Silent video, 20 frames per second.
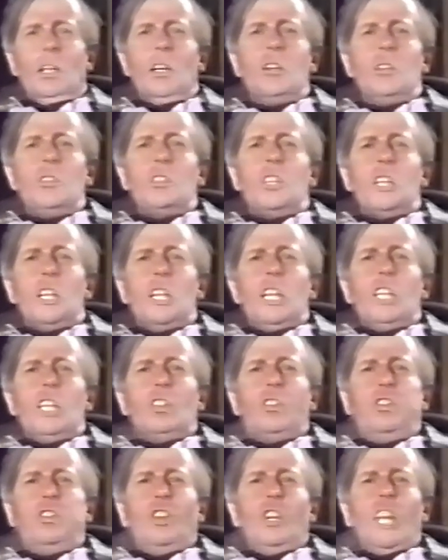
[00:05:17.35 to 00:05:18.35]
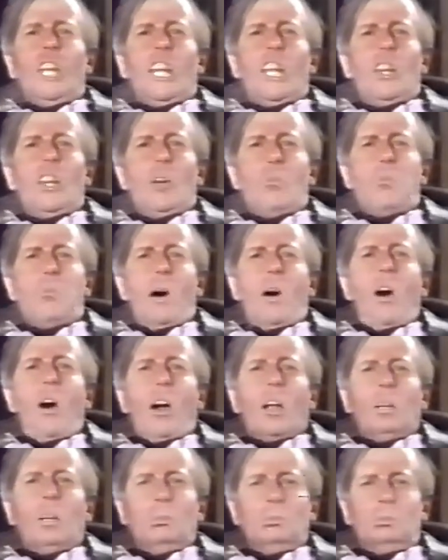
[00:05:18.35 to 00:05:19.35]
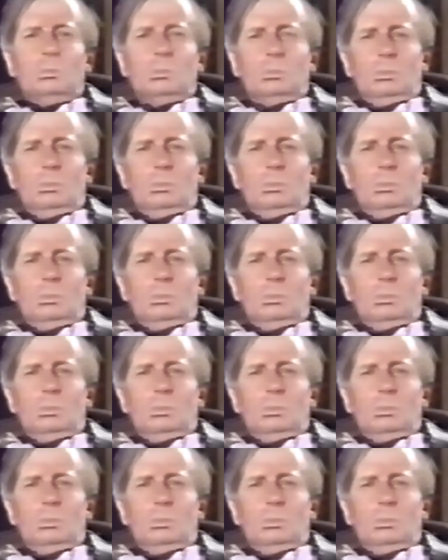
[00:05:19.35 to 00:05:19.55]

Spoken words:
losing his footing in the bog